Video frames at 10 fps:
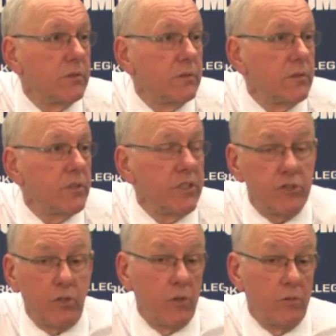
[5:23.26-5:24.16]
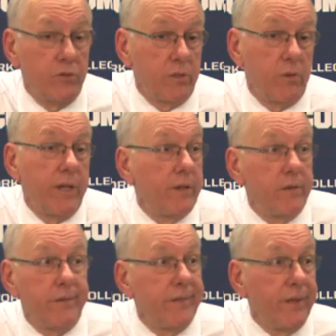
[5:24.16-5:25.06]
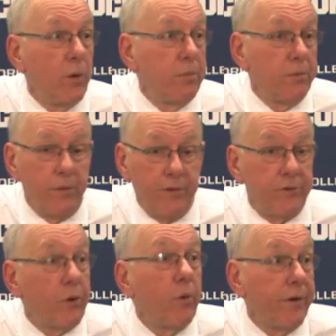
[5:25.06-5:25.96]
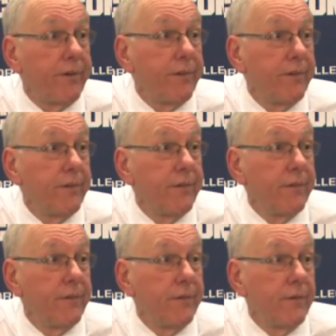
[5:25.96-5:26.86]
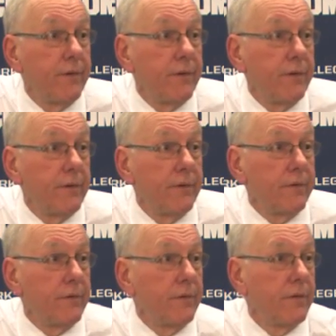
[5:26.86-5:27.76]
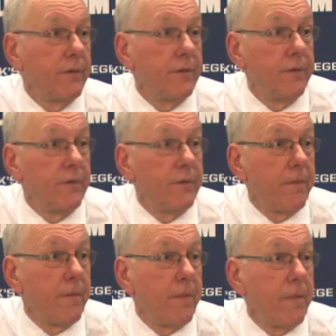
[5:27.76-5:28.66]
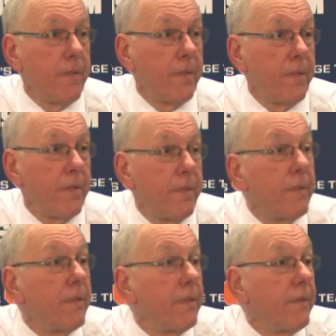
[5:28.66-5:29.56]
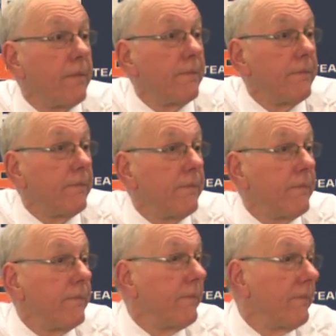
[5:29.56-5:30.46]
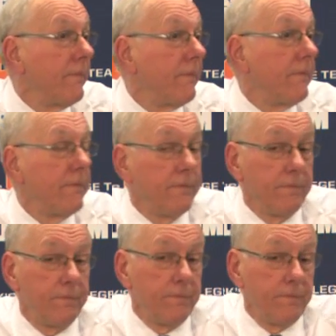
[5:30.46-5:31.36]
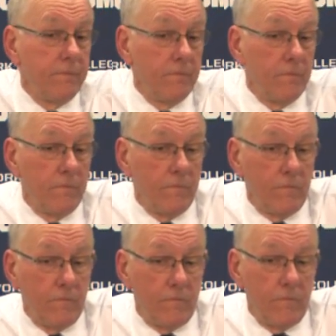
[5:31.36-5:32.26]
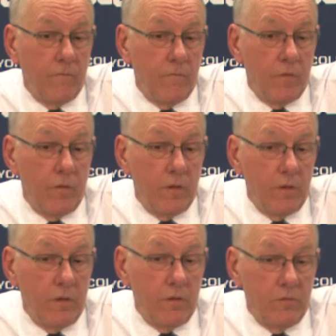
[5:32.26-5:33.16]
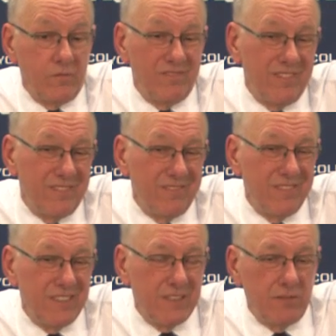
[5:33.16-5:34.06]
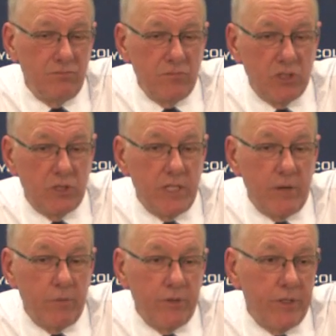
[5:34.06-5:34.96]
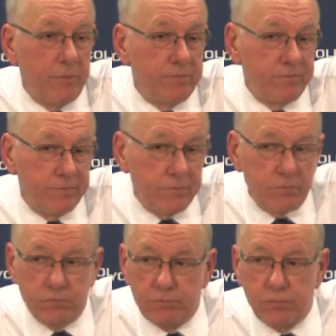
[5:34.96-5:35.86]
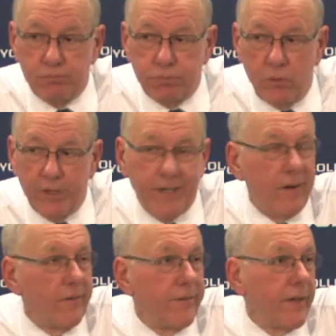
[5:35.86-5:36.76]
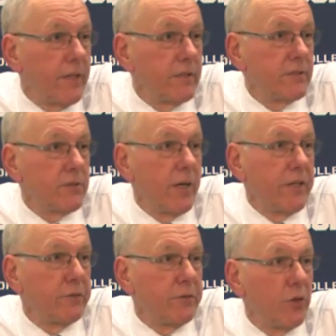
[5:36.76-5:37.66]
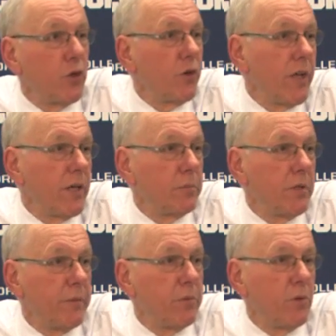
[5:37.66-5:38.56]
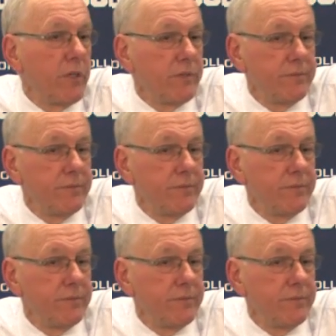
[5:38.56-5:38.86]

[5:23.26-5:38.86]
because his turnovers are right in the open where they're scoring. What, what do you think the issue is with, with, with Kaleb and the, and the turnovers? Is he, is he, just not reading the defender? Is the defender dictating to him where he should be? He's just not really a point guard yet. He's trying to learn how to play point.